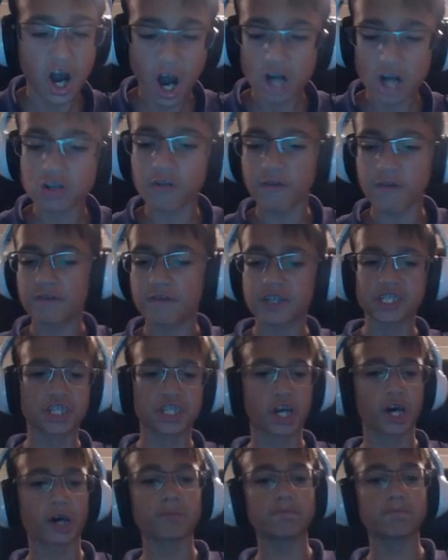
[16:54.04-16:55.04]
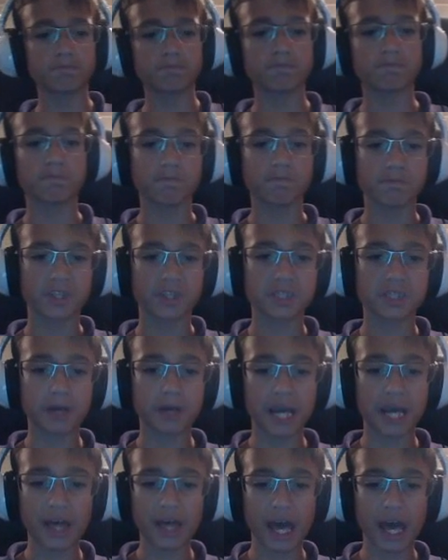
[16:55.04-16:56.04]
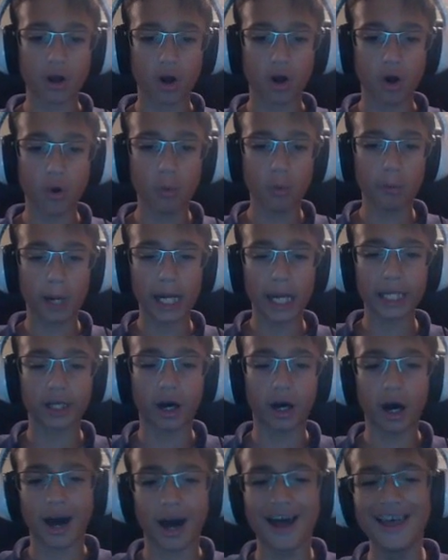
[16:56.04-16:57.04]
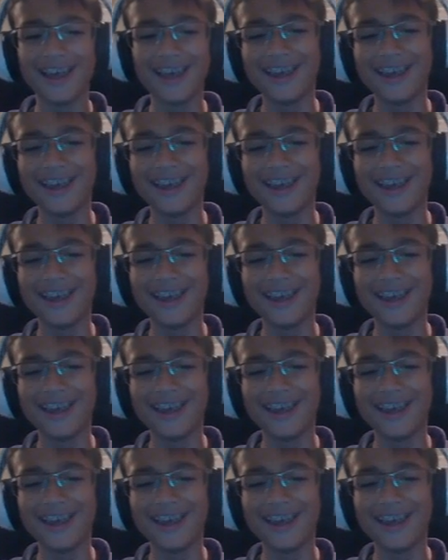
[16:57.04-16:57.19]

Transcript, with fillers: Hundred fifty is good. Let's buy that. Oh my god.